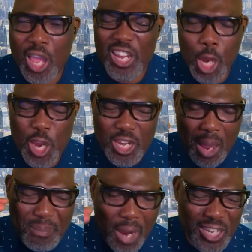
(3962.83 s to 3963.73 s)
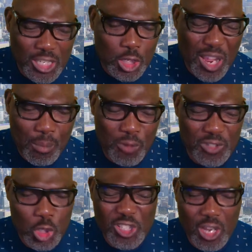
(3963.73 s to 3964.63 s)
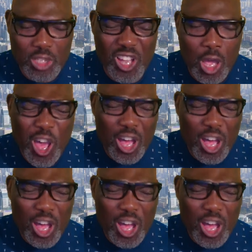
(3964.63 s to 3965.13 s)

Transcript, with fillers: in the mighty name of Jesus. By